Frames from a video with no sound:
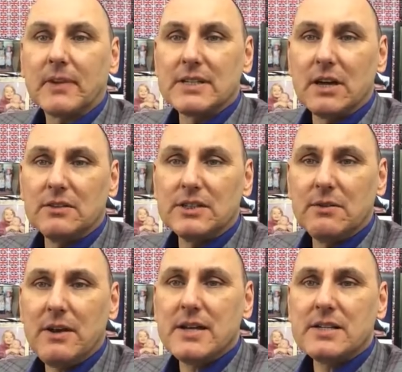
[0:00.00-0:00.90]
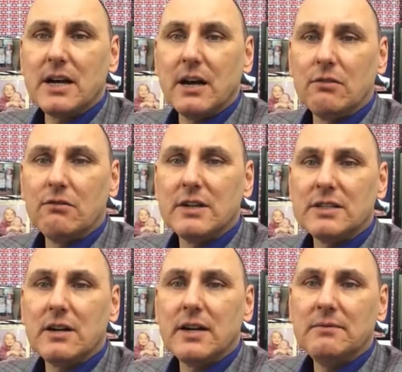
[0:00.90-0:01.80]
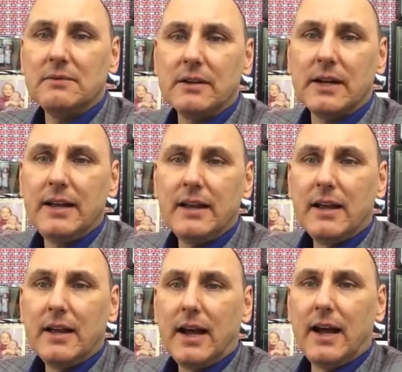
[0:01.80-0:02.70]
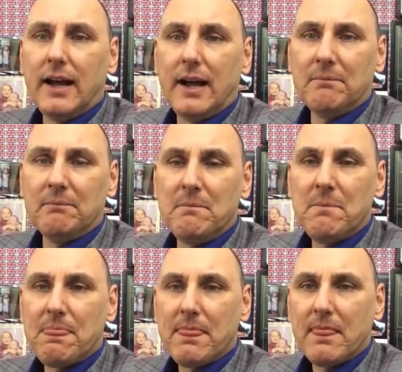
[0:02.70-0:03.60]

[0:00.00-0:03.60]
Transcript: so so let us know, all right, darling? Okay. Um,